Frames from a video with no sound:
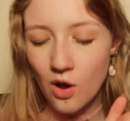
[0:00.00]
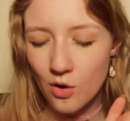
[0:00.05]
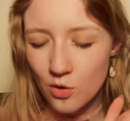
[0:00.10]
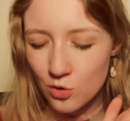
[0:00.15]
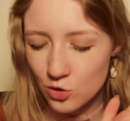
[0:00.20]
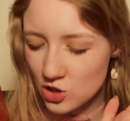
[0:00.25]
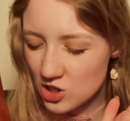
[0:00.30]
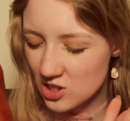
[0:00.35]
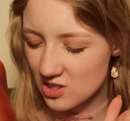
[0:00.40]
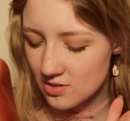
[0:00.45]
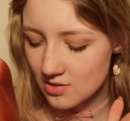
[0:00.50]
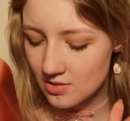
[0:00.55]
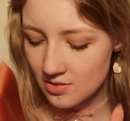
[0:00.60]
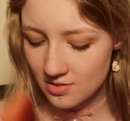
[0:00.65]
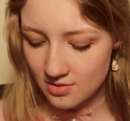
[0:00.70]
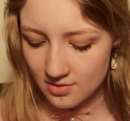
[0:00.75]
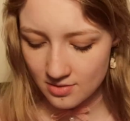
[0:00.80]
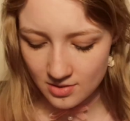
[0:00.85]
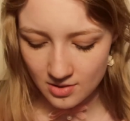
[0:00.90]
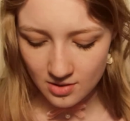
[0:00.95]
gorgeous.
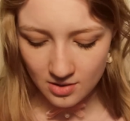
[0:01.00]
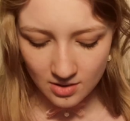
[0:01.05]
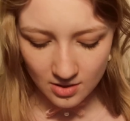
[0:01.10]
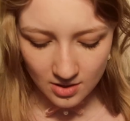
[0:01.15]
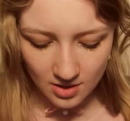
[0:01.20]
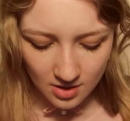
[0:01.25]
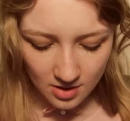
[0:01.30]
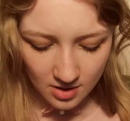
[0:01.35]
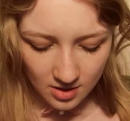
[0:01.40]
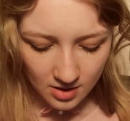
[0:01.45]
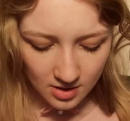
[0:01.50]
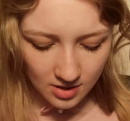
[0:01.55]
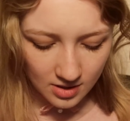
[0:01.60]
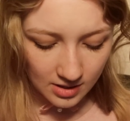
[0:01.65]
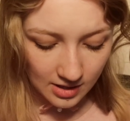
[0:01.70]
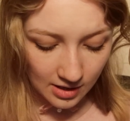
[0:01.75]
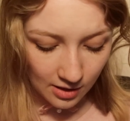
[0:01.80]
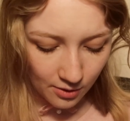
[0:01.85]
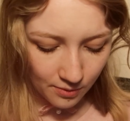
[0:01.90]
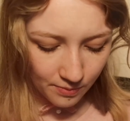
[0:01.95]

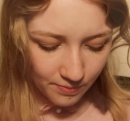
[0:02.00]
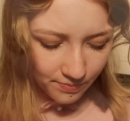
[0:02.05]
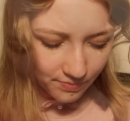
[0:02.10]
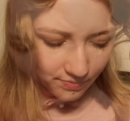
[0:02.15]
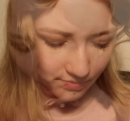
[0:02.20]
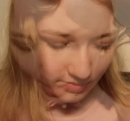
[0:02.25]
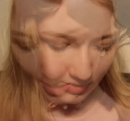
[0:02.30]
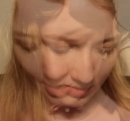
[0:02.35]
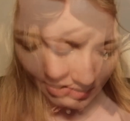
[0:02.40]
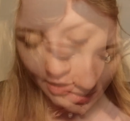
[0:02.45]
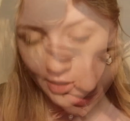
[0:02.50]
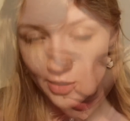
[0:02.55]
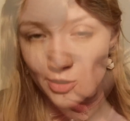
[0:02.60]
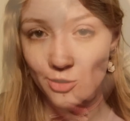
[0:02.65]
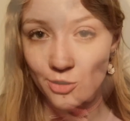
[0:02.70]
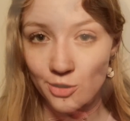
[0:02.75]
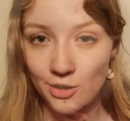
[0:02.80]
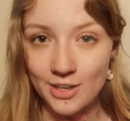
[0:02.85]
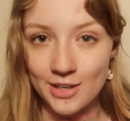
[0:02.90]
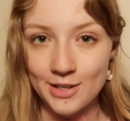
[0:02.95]
Now,
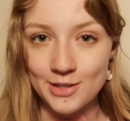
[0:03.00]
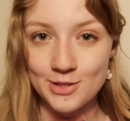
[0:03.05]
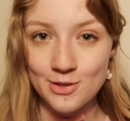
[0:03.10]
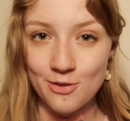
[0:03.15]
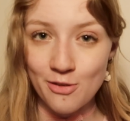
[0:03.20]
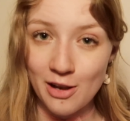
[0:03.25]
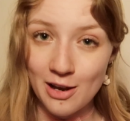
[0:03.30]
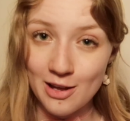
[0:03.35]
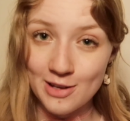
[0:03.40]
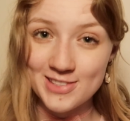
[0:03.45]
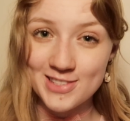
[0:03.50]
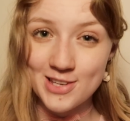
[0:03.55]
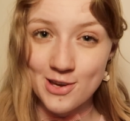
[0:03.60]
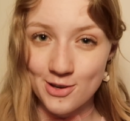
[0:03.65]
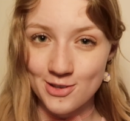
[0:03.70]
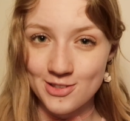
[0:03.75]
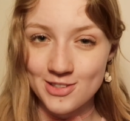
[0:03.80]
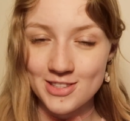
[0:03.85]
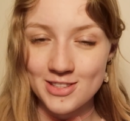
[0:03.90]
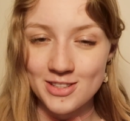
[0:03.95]
okay, so the last
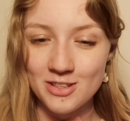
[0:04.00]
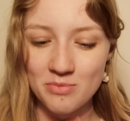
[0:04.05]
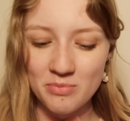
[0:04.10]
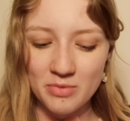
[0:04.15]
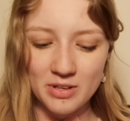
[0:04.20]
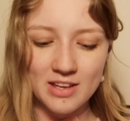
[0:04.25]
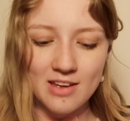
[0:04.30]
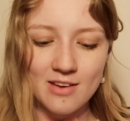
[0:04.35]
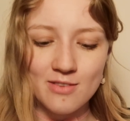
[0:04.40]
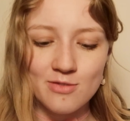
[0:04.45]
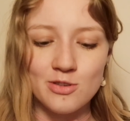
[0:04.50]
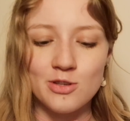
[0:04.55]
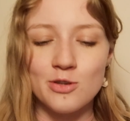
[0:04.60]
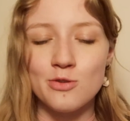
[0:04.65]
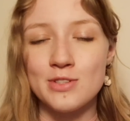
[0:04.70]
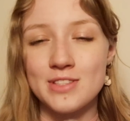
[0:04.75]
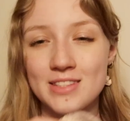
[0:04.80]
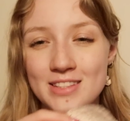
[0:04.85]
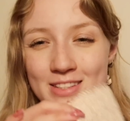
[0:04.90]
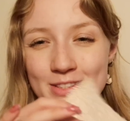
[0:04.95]
curtain sample I have for
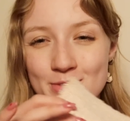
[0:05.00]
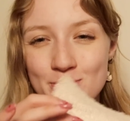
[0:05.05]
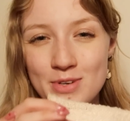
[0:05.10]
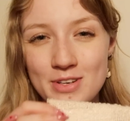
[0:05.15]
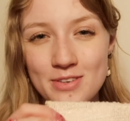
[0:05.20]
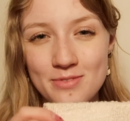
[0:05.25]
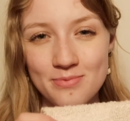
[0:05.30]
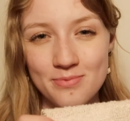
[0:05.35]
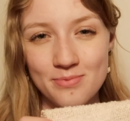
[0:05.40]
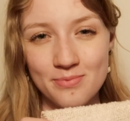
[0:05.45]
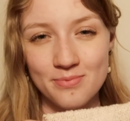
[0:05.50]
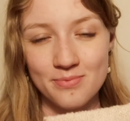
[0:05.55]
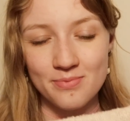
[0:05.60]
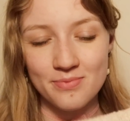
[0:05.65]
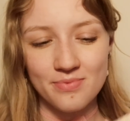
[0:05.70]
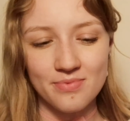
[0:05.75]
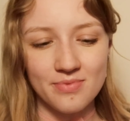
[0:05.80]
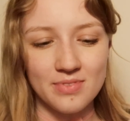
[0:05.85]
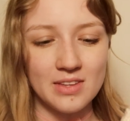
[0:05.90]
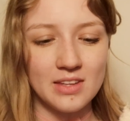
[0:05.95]
you is this one.
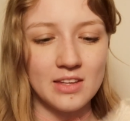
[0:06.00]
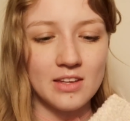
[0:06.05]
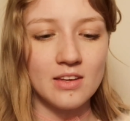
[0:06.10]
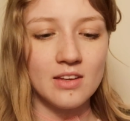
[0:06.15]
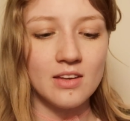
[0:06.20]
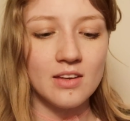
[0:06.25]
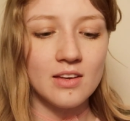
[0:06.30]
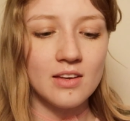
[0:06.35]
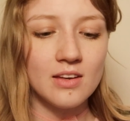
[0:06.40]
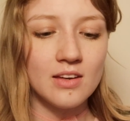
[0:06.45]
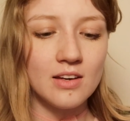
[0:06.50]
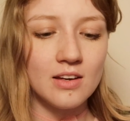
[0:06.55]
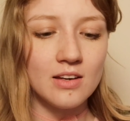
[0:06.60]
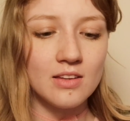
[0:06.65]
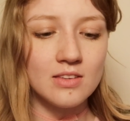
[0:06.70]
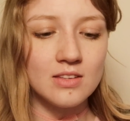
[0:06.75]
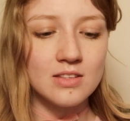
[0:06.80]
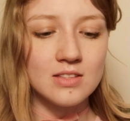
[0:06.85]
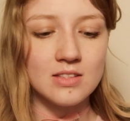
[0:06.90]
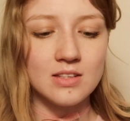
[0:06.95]

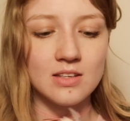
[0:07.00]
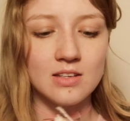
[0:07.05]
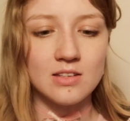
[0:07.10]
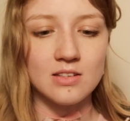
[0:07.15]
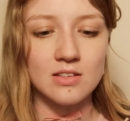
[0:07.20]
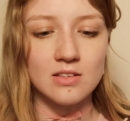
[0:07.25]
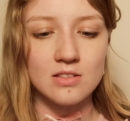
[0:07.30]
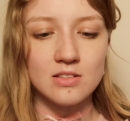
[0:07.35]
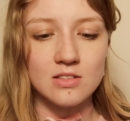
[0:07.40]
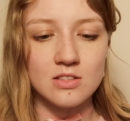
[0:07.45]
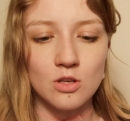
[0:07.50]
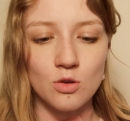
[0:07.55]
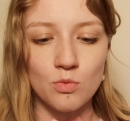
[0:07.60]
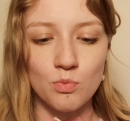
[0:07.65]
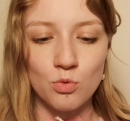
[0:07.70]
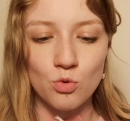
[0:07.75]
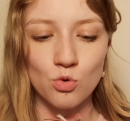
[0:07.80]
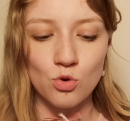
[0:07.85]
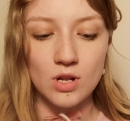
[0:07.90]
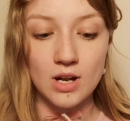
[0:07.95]
And this is a
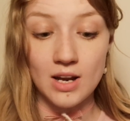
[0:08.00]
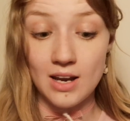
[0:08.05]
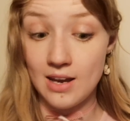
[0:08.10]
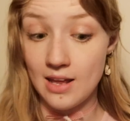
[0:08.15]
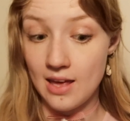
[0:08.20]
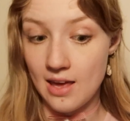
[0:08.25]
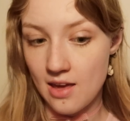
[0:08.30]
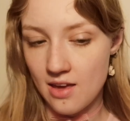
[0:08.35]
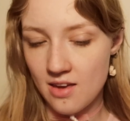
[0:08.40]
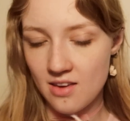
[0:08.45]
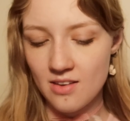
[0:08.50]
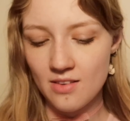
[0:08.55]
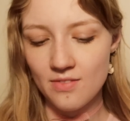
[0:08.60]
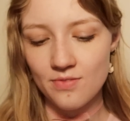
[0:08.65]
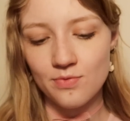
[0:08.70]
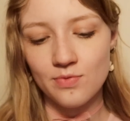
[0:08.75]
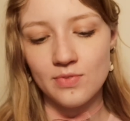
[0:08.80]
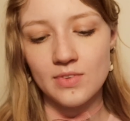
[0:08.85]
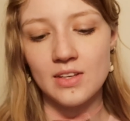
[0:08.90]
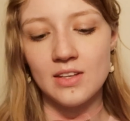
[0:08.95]
boucle
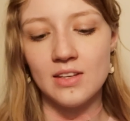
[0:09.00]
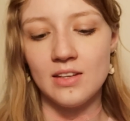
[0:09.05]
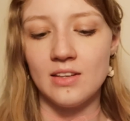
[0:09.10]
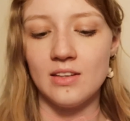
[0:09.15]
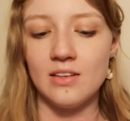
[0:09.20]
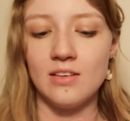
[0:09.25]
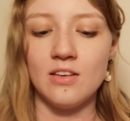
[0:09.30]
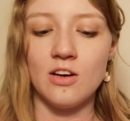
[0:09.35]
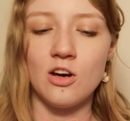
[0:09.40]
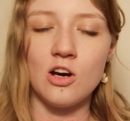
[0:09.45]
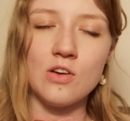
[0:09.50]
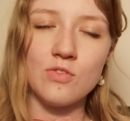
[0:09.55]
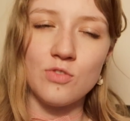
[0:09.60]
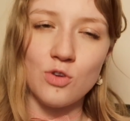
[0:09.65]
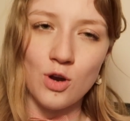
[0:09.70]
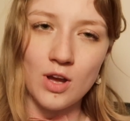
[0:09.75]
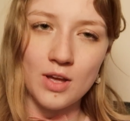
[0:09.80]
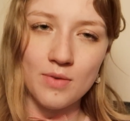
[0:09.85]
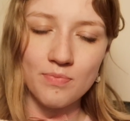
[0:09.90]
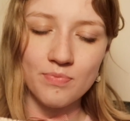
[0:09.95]
in
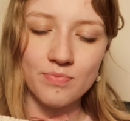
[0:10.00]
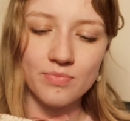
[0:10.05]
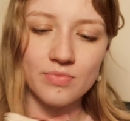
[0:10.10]
ivory.